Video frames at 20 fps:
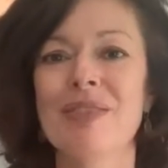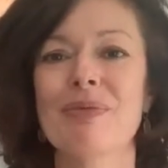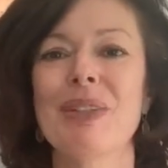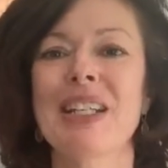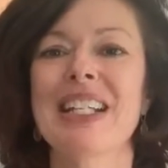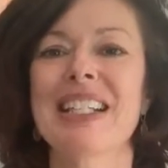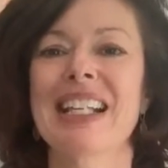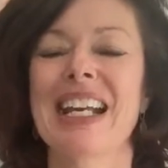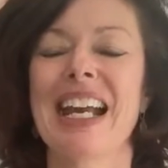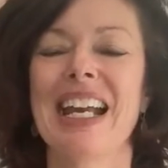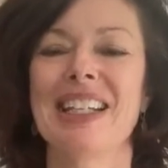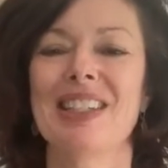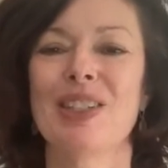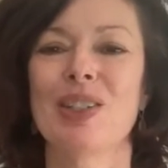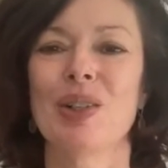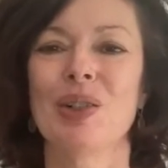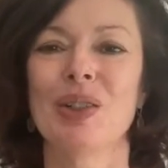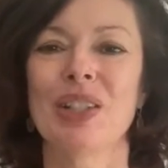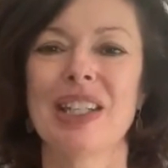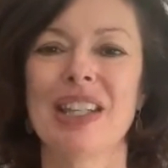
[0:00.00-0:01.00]
because I had
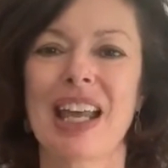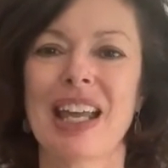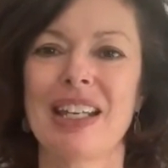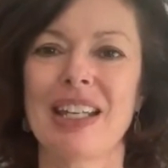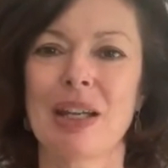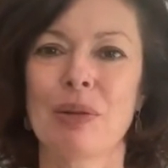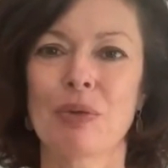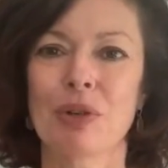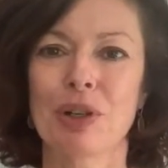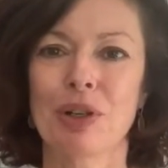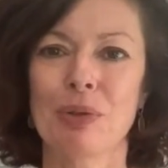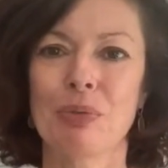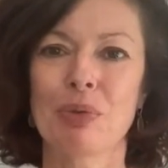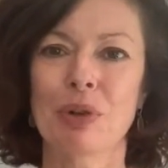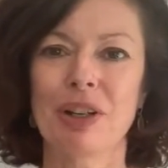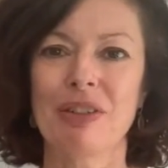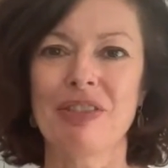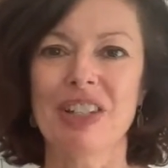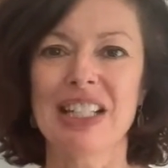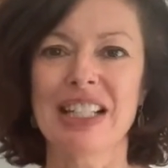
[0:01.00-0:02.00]
sold in that neighborhood
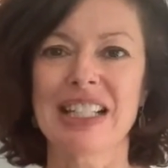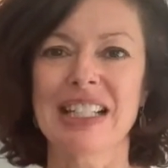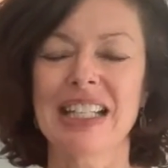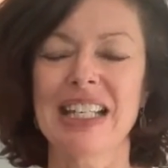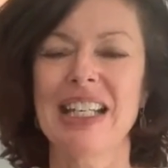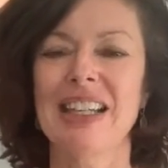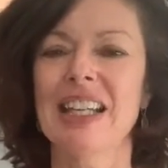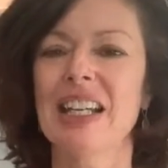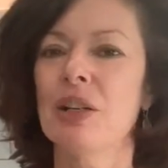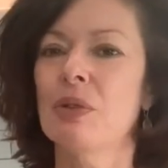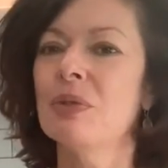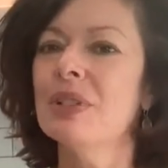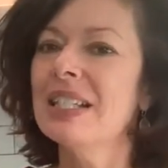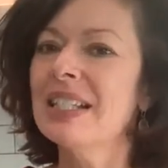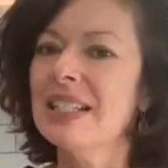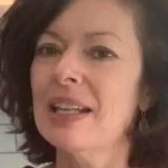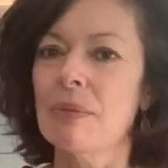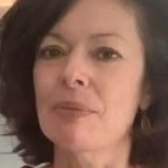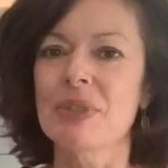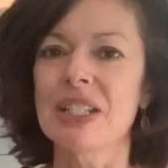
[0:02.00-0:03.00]
previously that it was
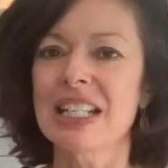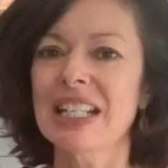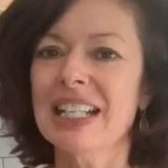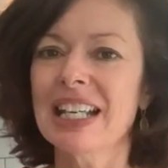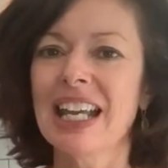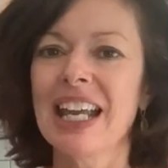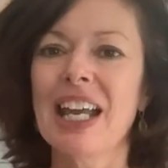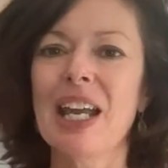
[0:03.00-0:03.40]
septic,